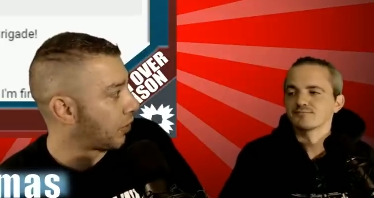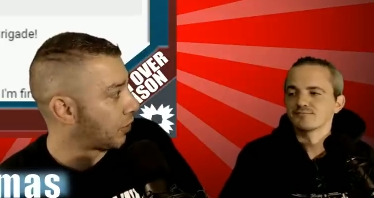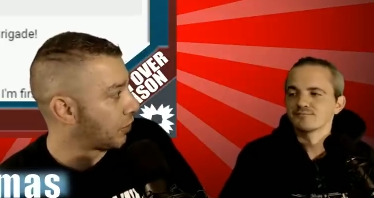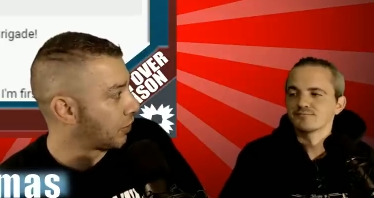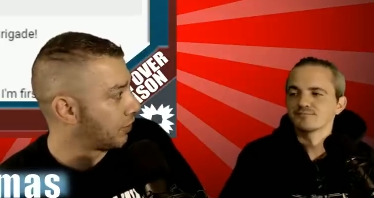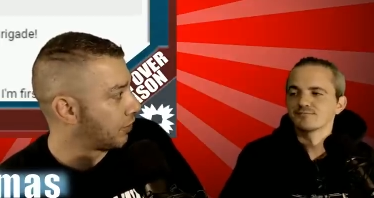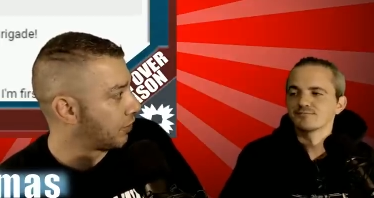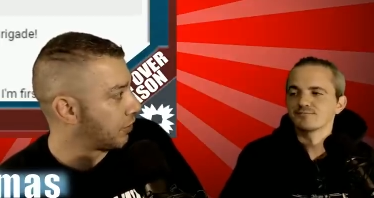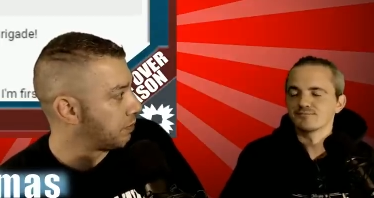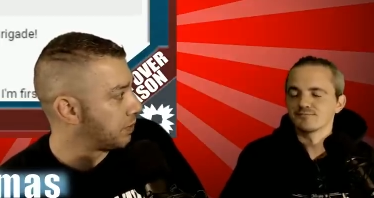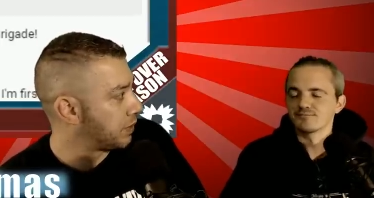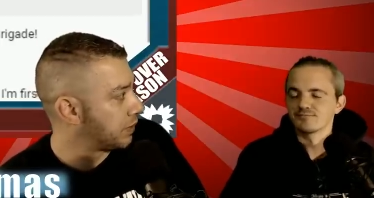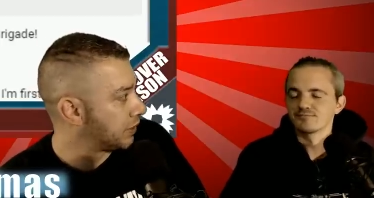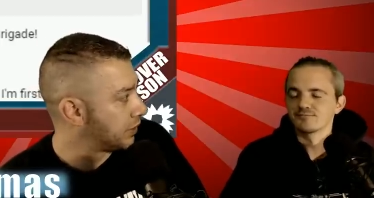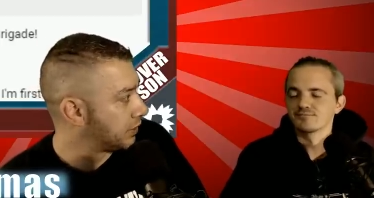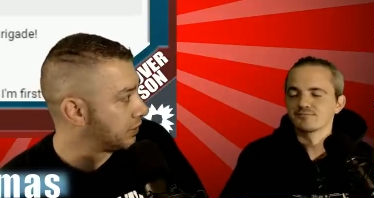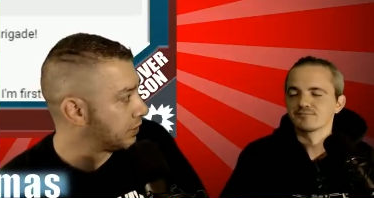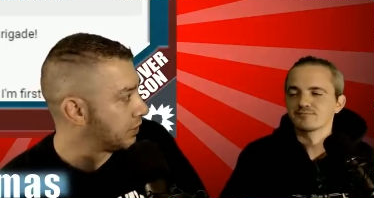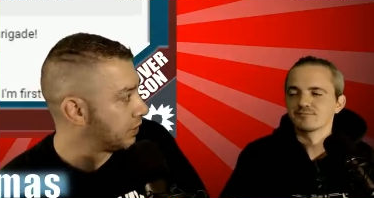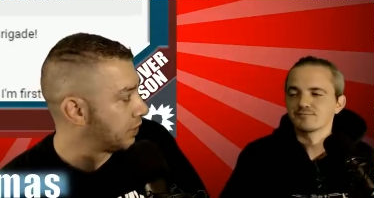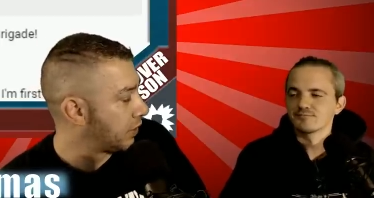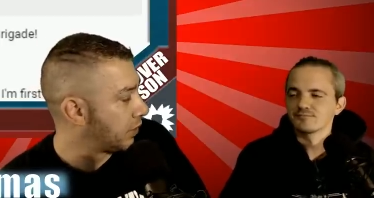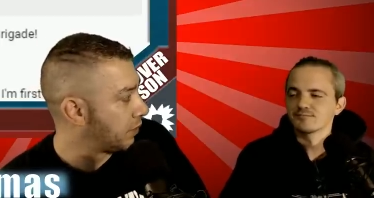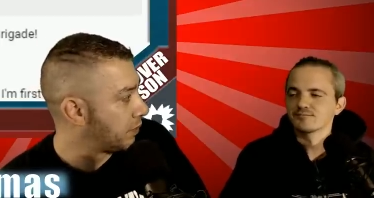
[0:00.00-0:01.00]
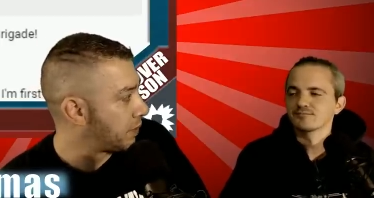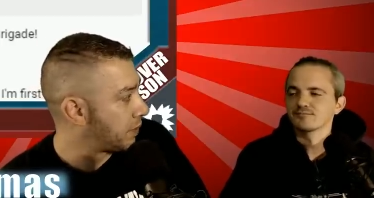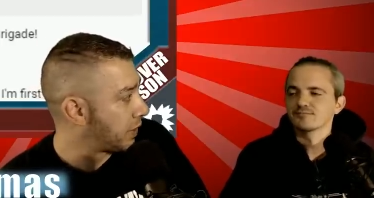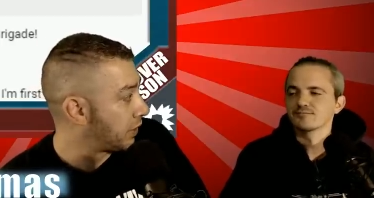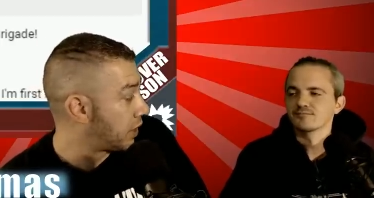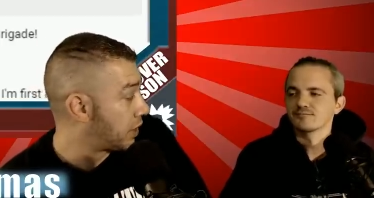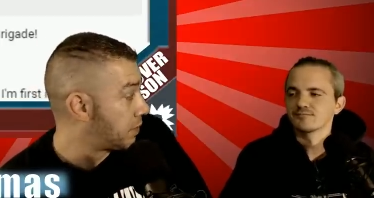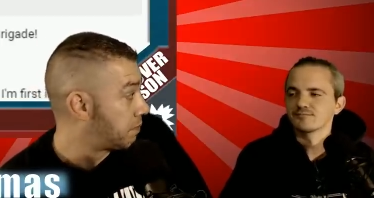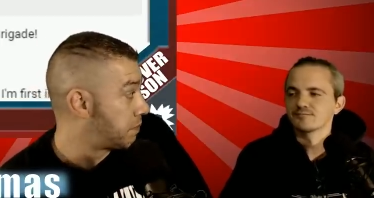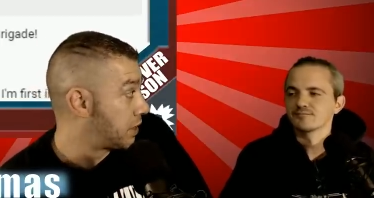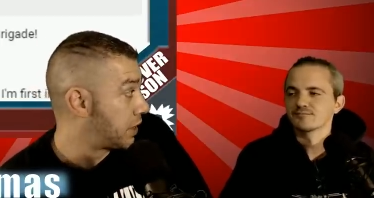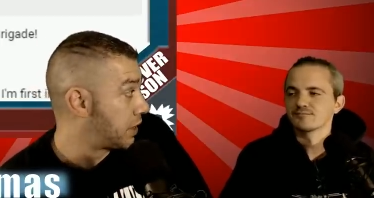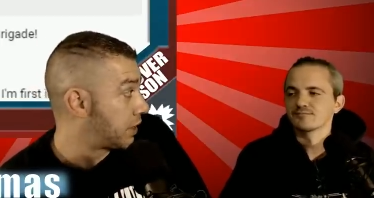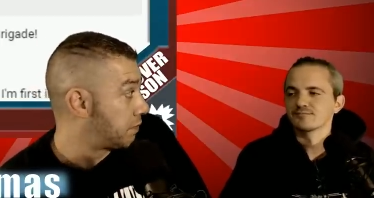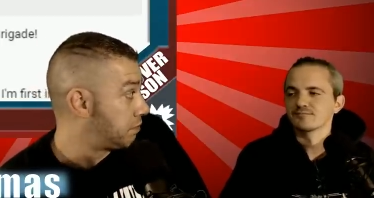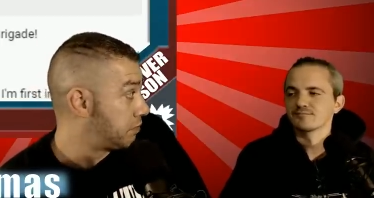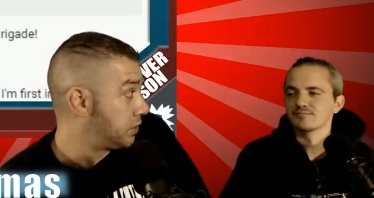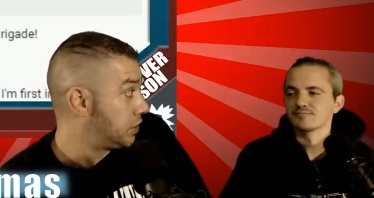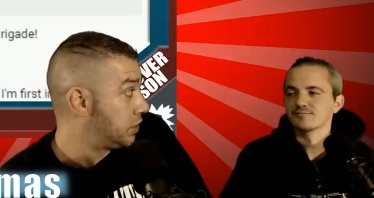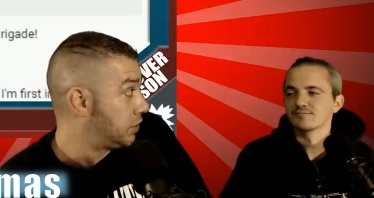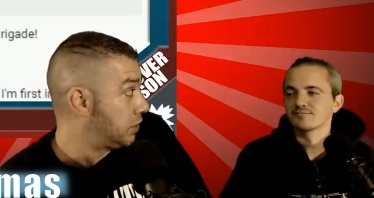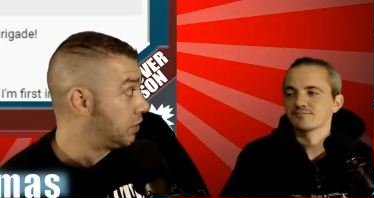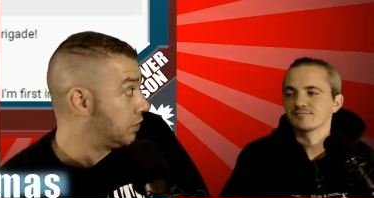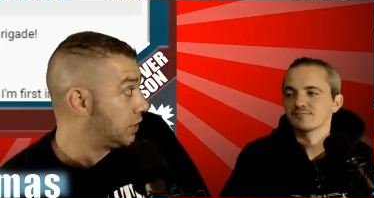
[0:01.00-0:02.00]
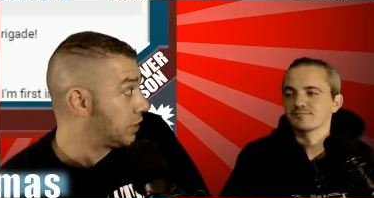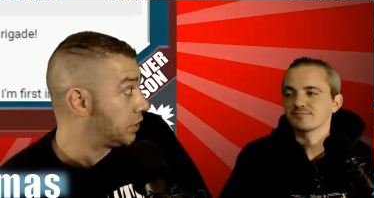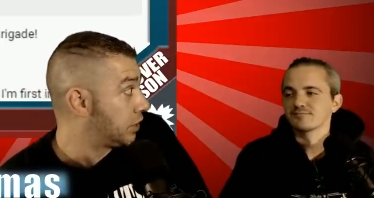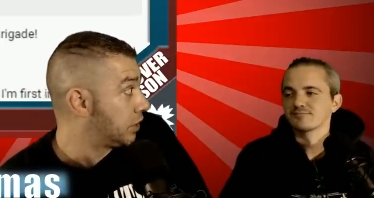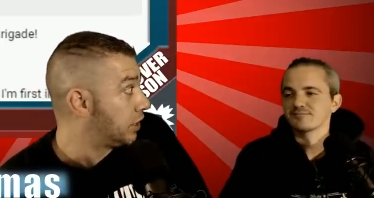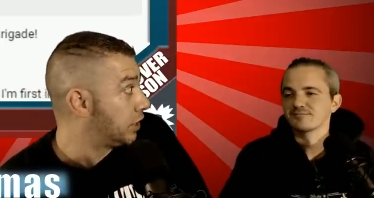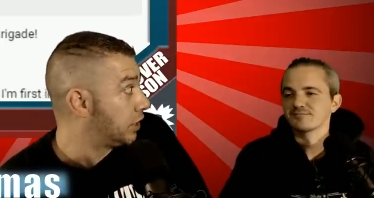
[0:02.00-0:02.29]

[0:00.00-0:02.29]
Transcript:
Speaker 1: of it because, you know, uh, but, you know, it could.